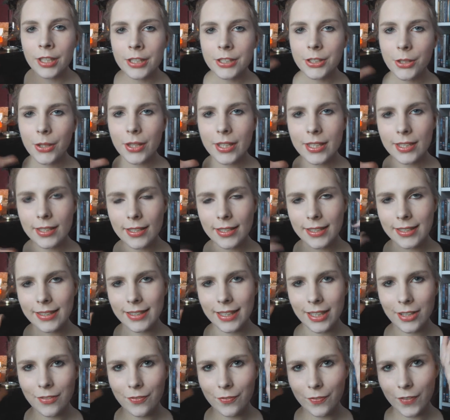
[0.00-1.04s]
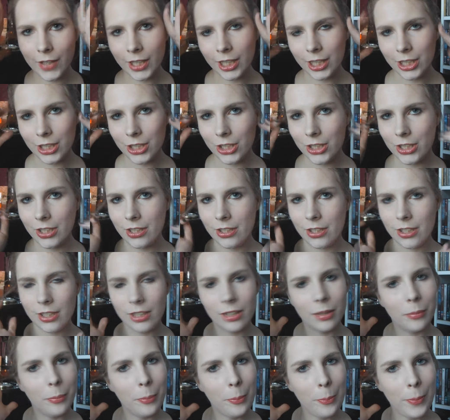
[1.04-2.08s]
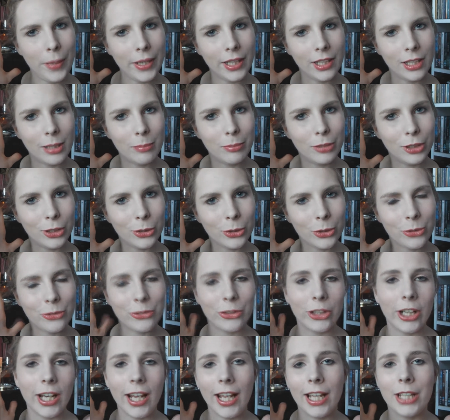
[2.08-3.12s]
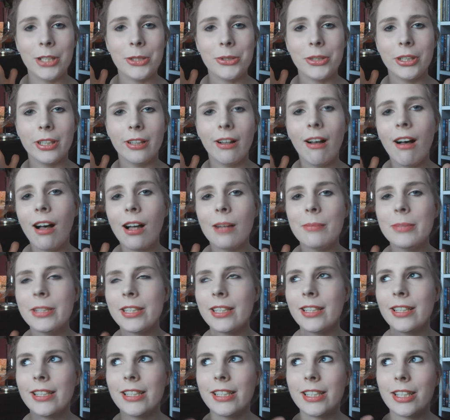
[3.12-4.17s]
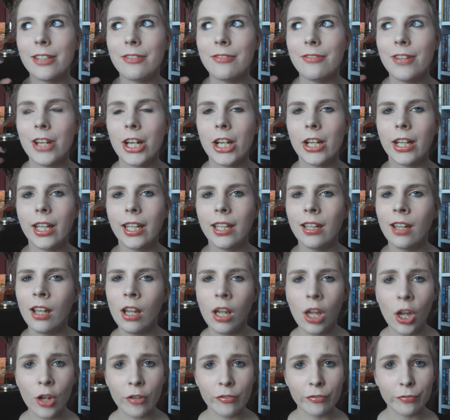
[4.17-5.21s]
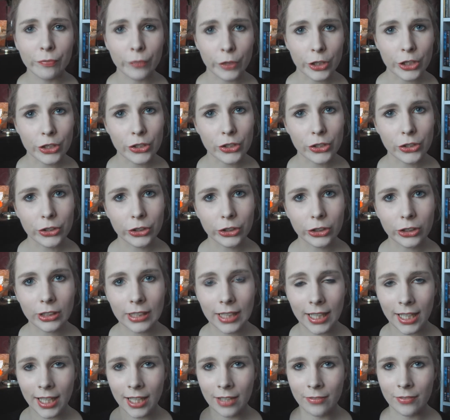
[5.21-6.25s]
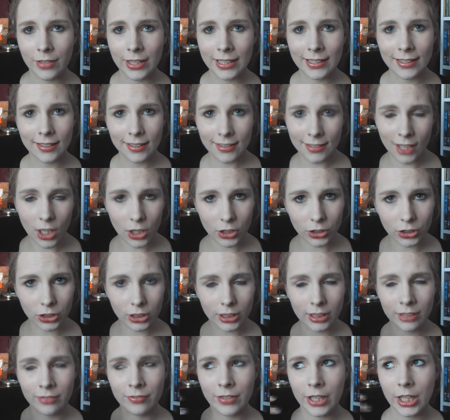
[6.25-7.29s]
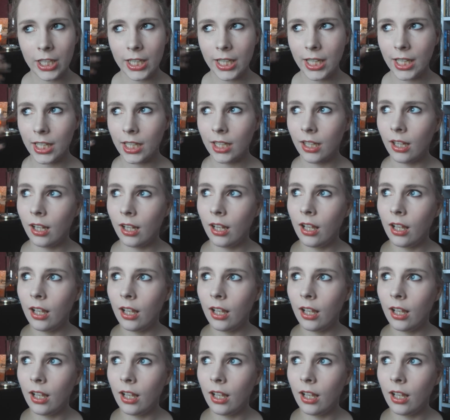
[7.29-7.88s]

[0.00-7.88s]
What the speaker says: So this is the finished makeup look for Andrea Hobbs. It is a very versatile and very subtle and very